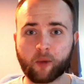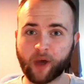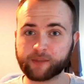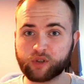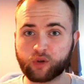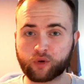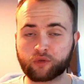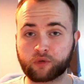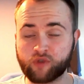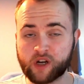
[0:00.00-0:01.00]
that's been
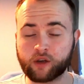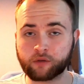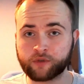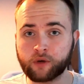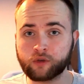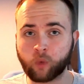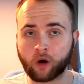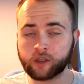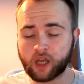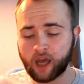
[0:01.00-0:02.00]
doing really good views
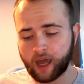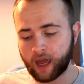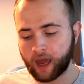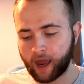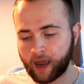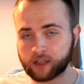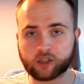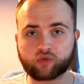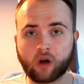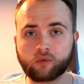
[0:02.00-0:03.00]
wise,
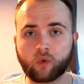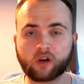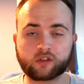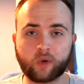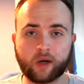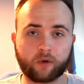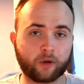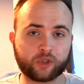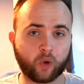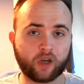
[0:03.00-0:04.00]
and subscriber wise as well.
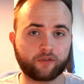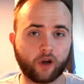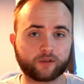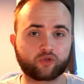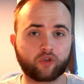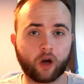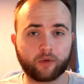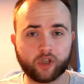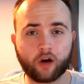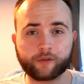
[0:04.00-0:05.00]
We're up to 25
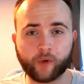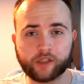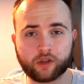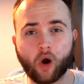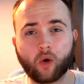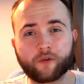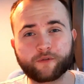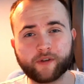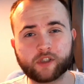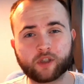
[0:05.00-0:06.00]
subscribers, halfway to the goal
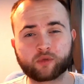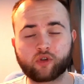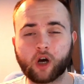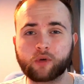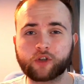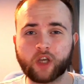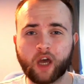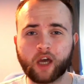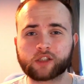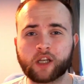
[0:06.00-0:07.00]
of 50 subscribers.
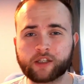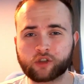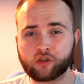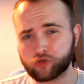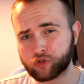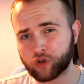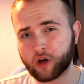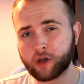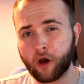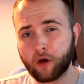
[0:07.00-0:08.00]
So let's just
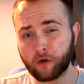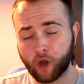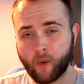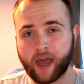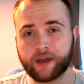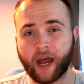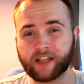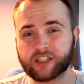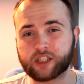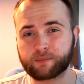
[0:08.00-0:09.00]
try go ahead
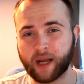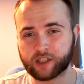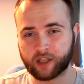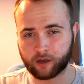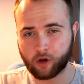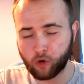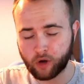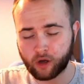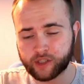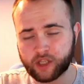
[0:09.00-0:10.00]
and smash that
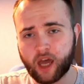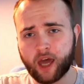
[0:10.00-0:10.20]
goal, guys.